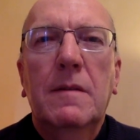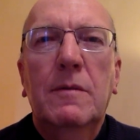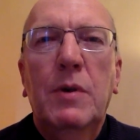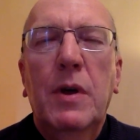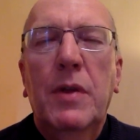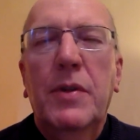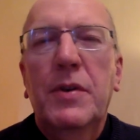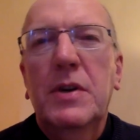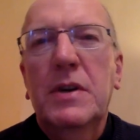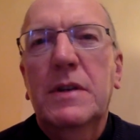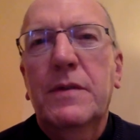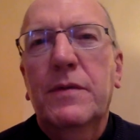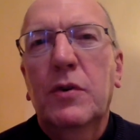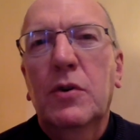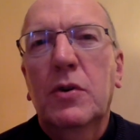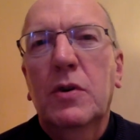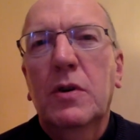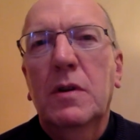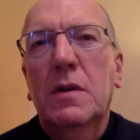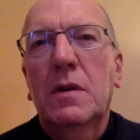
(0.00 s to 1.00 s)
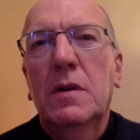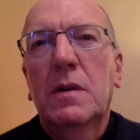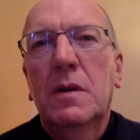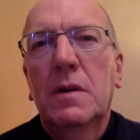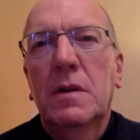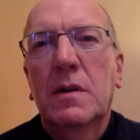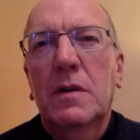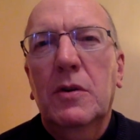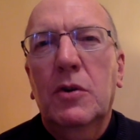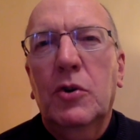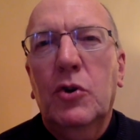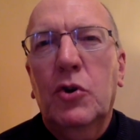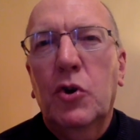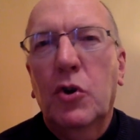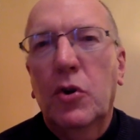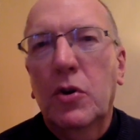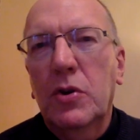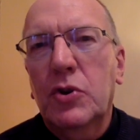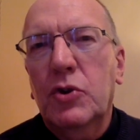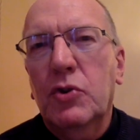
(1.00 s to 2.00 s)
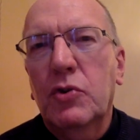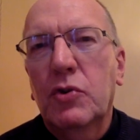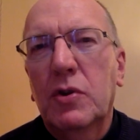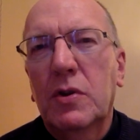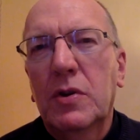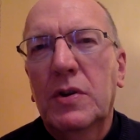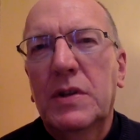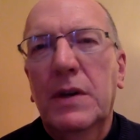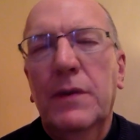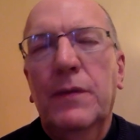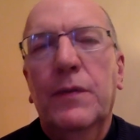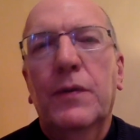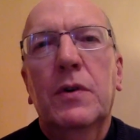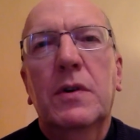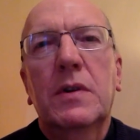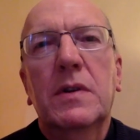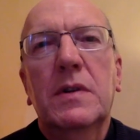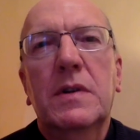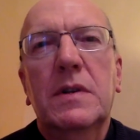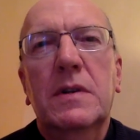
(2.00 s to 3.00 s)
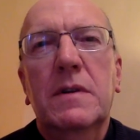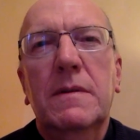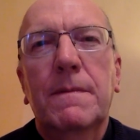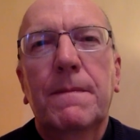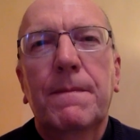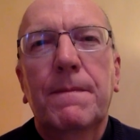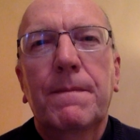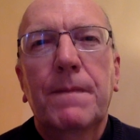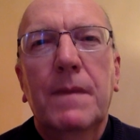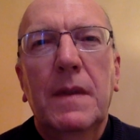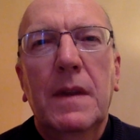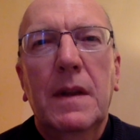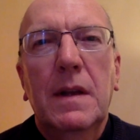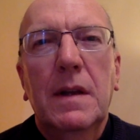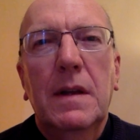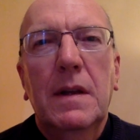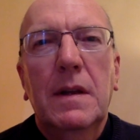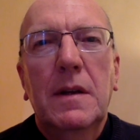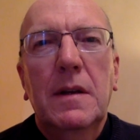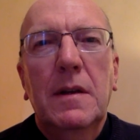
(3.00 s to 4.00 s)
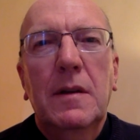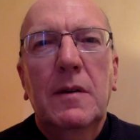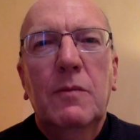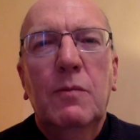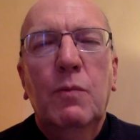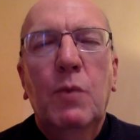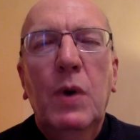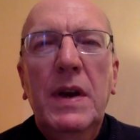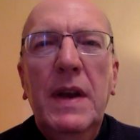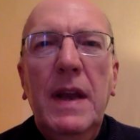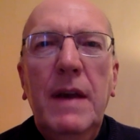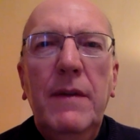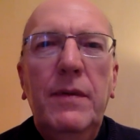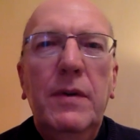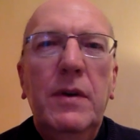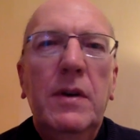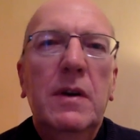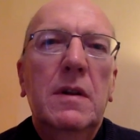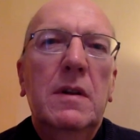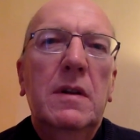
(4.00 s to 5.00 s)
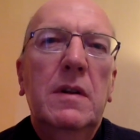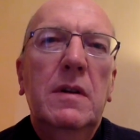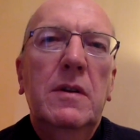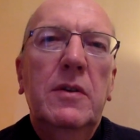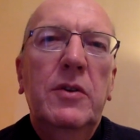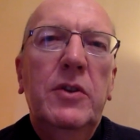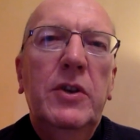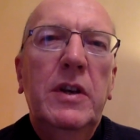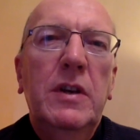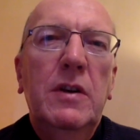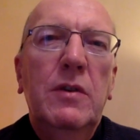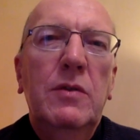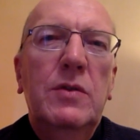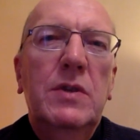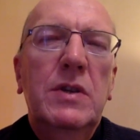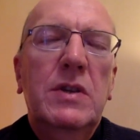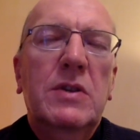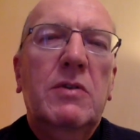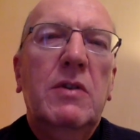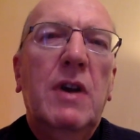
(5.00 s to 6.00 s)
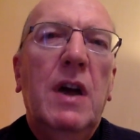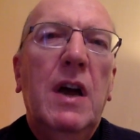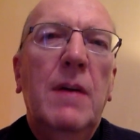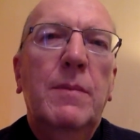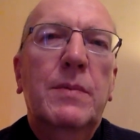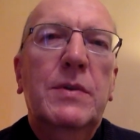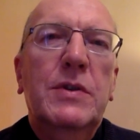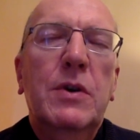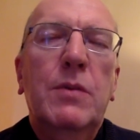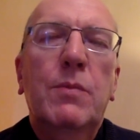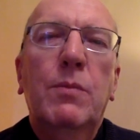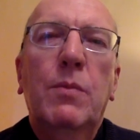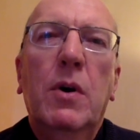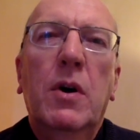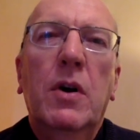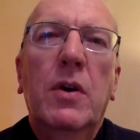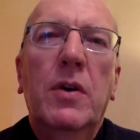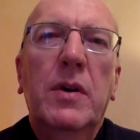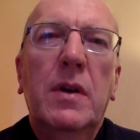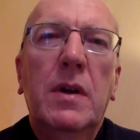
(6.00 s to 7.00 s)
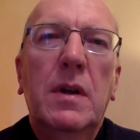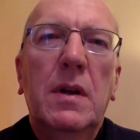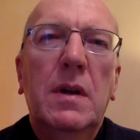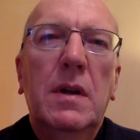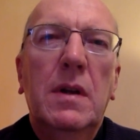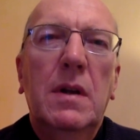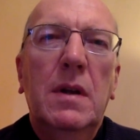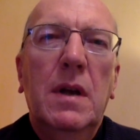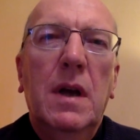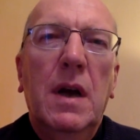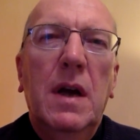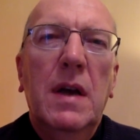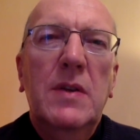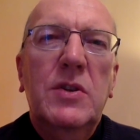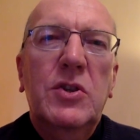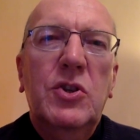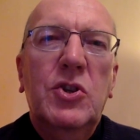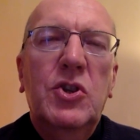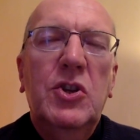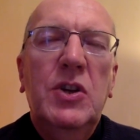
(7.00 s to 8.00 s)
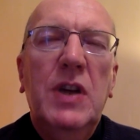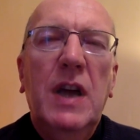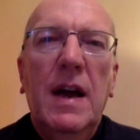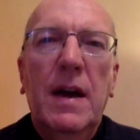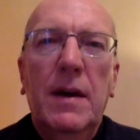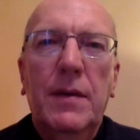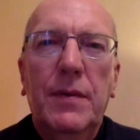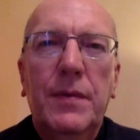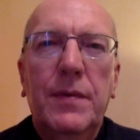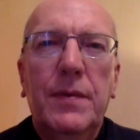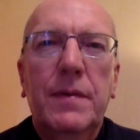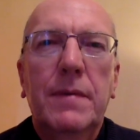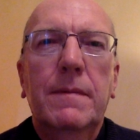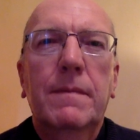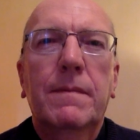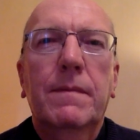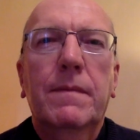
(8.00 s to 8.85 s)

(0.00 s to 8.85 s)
whether it's for cultural difference, whenever you describe someone as chaff,